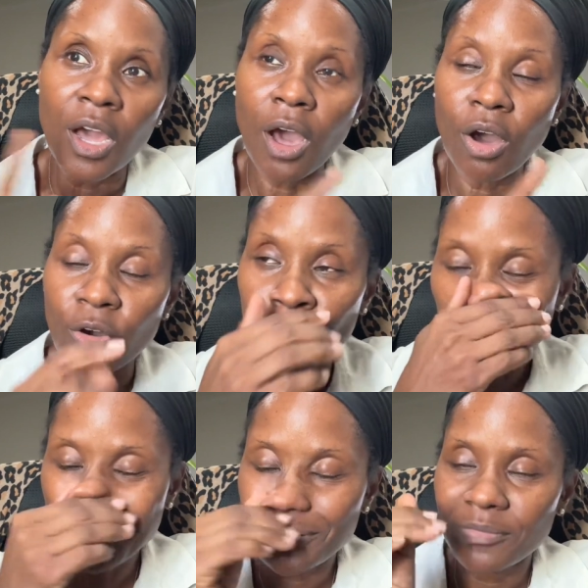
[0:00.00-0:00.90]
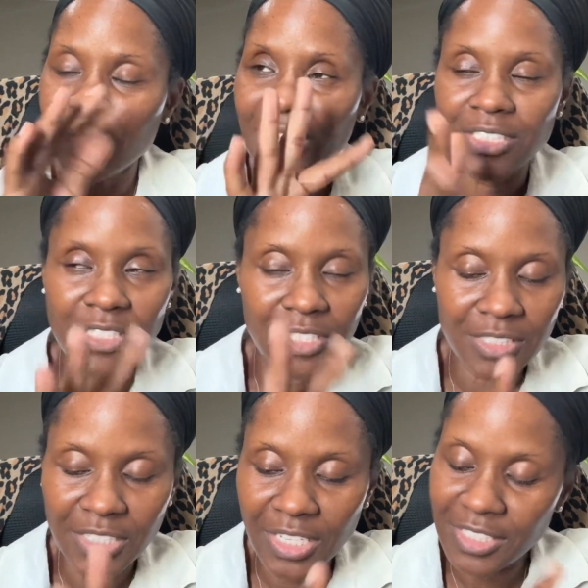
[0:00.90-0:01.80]
Oh,
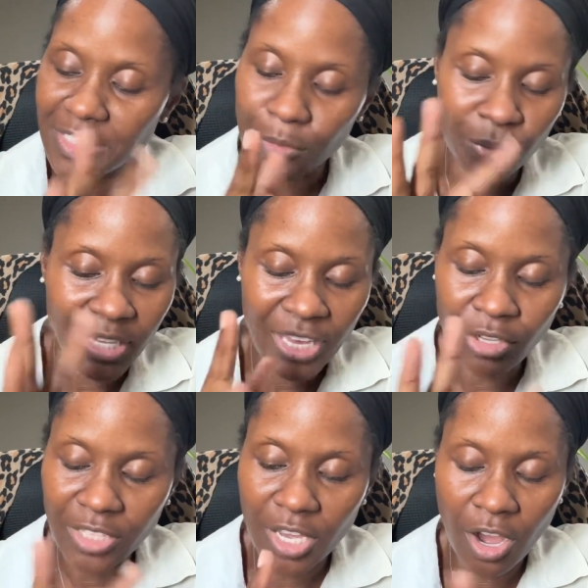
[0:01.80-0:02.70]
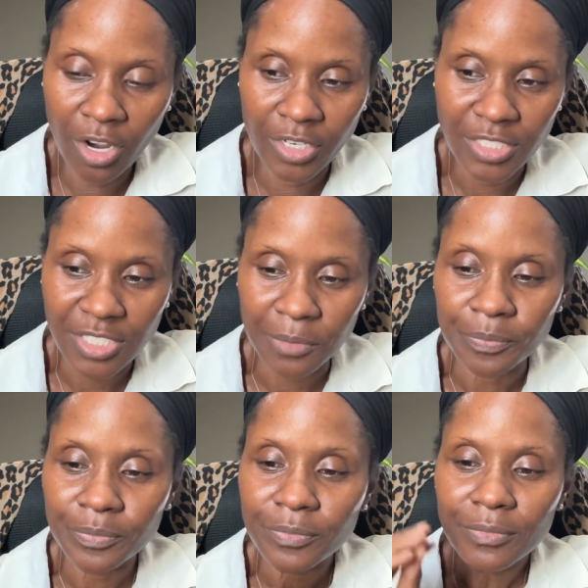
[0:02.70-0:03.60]
it's the play on the R's.
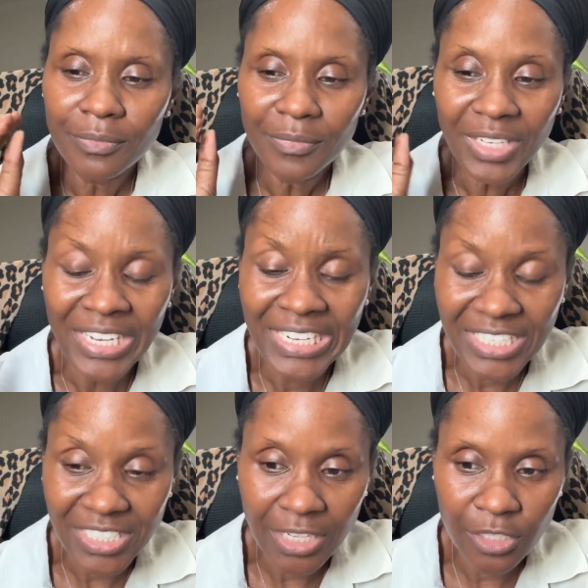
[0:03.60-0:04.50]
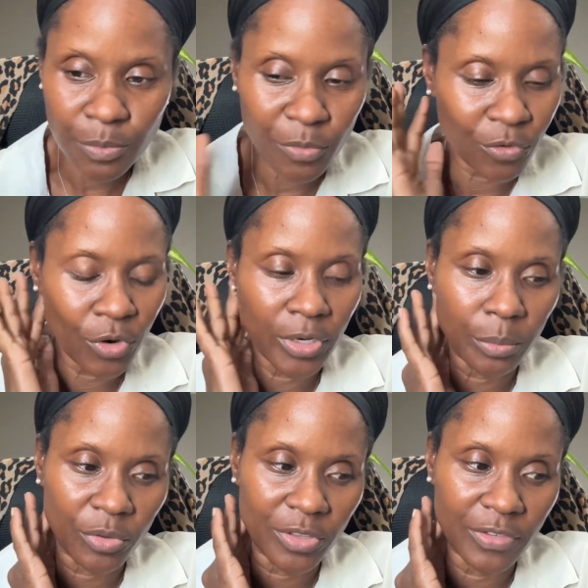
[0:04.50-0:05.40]
And I said this before in a
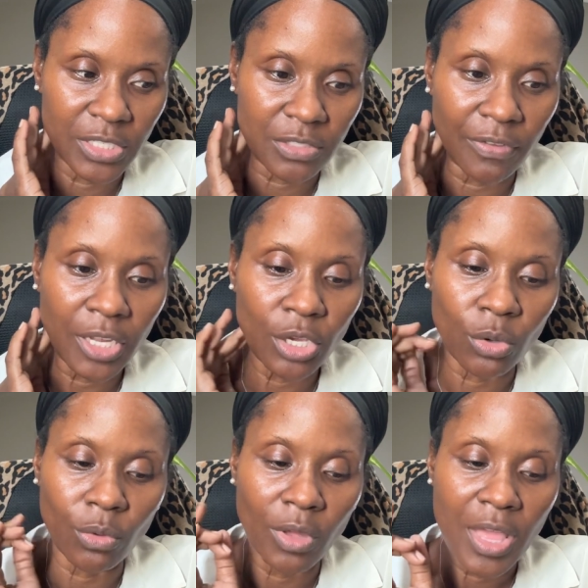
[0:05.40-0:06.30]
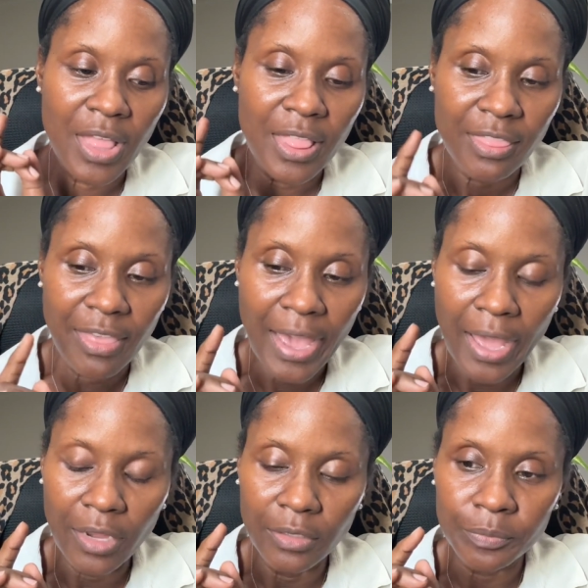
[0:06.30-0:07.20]
previous video,
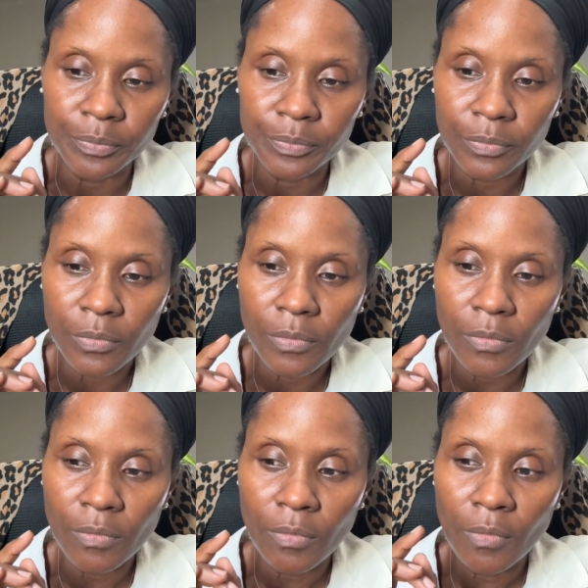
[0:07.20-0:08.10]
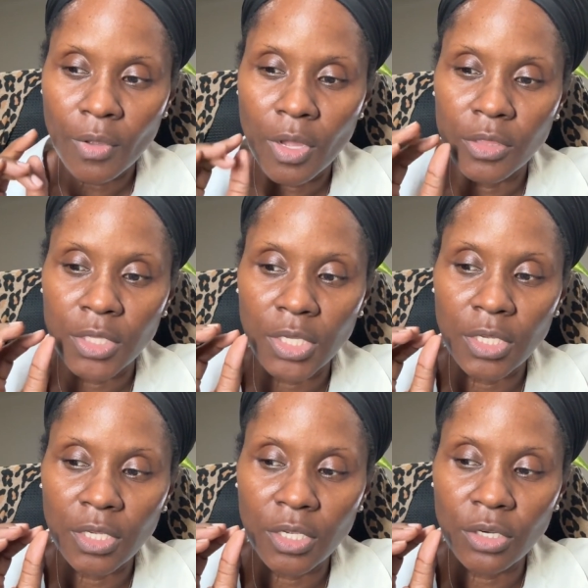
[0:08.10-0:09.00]
that
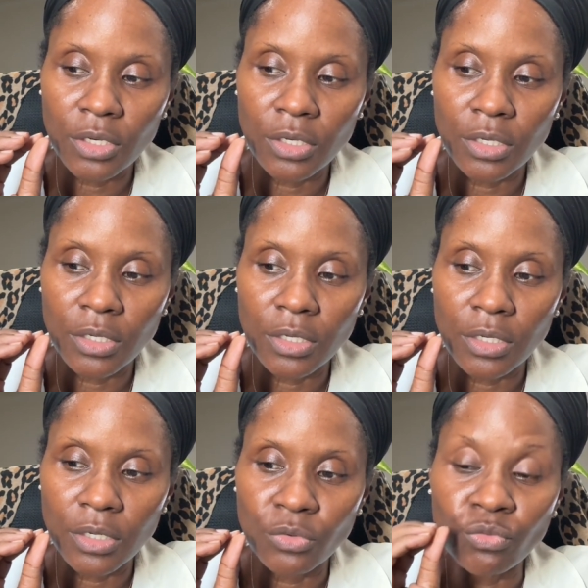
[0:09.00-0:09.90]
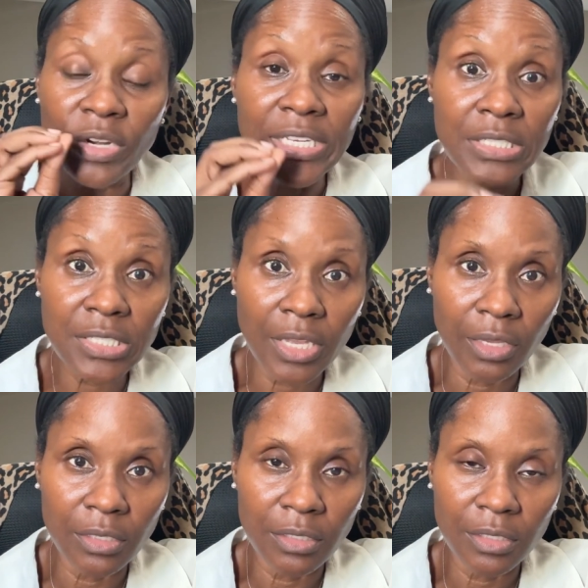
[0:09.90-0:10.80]
the
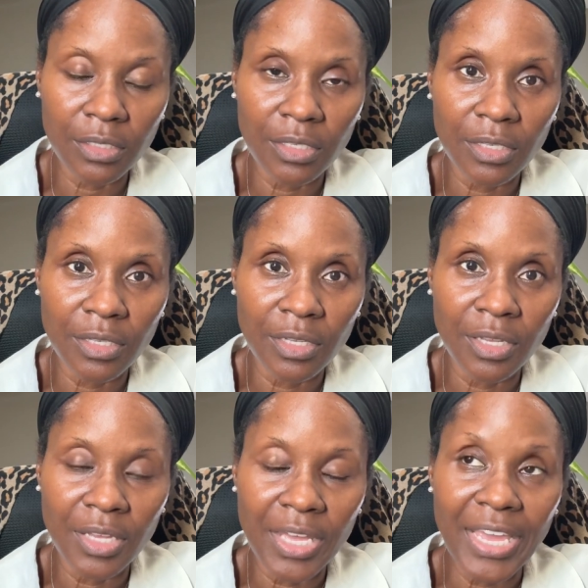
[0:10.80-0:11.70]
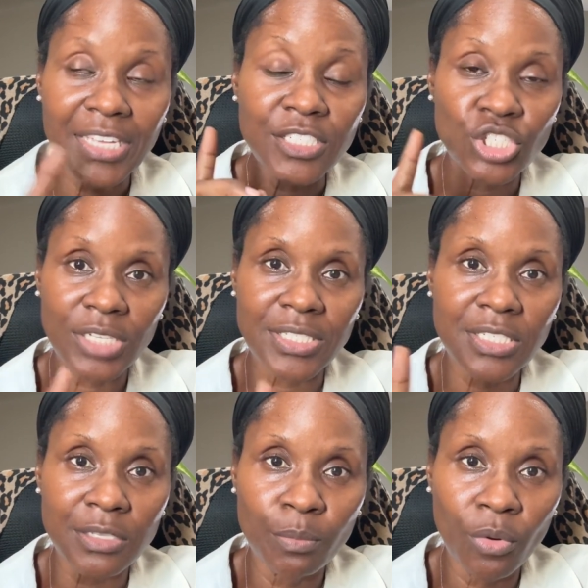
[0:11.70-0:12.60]
reason is just
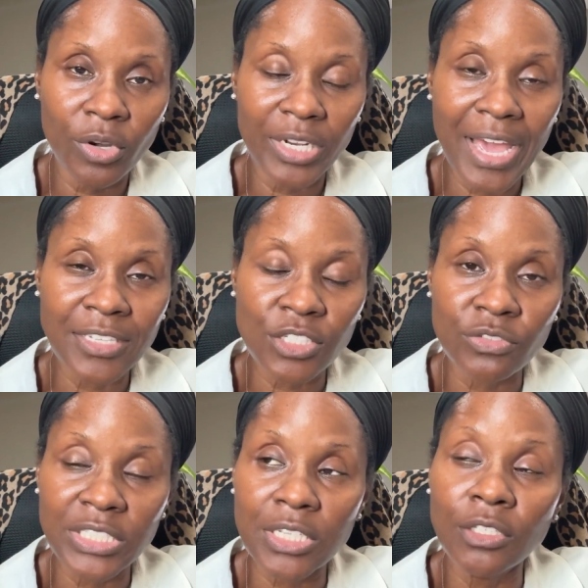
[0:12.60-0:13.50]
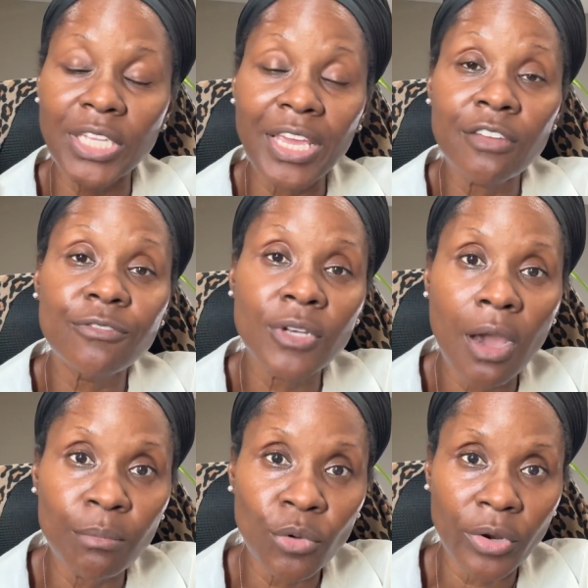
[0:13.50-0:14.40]
as important as a result, if
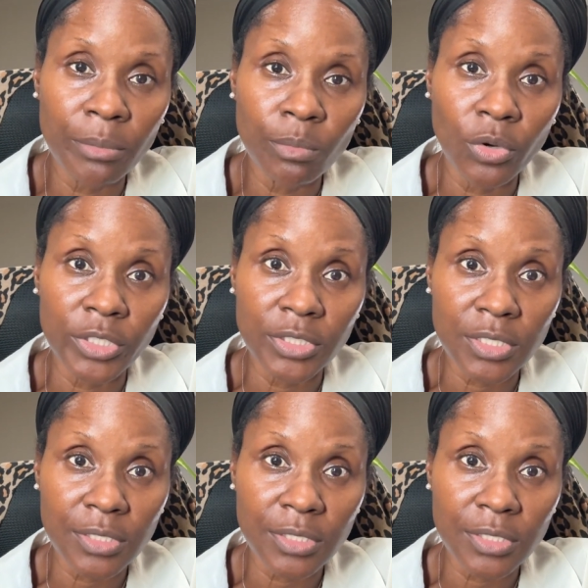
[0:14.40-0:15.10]
not more important.